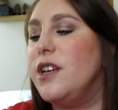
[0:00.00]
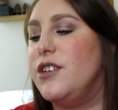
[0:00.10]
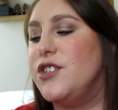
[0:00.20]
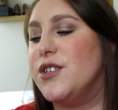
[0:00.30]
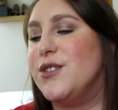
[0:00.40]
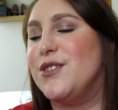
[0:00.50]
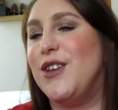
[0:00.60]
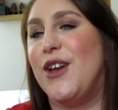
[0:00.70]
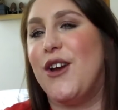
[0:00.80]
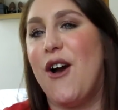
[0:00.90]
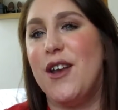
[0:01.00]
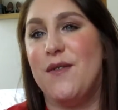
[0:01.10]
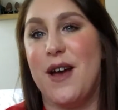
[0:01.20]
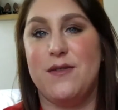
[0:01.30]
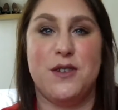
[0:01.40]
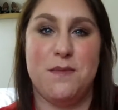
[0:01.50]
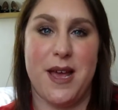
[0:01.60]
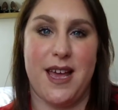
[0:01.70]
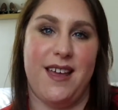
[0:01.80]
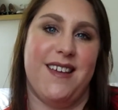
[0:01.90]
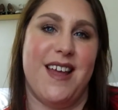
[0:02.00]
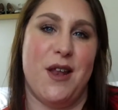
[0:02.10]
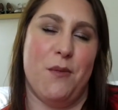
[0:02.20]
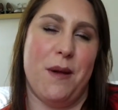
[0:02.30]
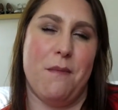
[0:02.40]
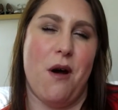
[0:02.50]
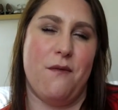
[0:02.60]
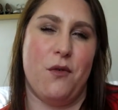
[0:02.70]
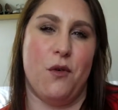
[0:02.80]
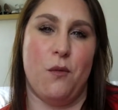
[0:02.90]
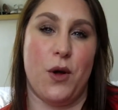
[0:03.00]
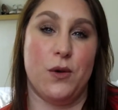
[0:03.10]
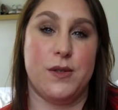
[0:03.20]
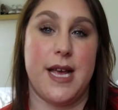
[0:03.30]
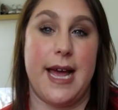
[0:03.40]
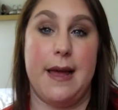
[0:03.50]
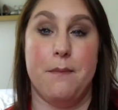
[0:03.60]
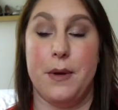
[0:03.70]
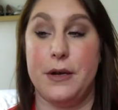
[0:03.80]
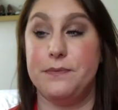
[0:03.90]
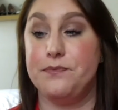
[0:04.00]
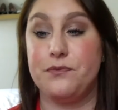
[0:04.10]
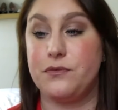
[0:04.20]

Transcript: You just, you kind of have to be a little bit mindful of what you're saying. But,